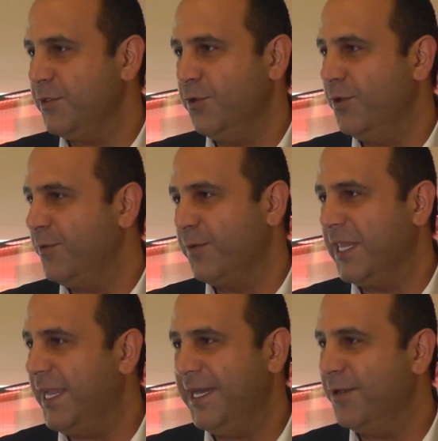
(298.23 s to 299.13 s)
that we're doing with
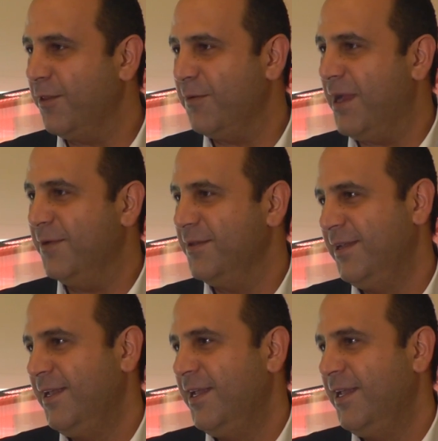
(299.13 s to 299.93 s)
Related all around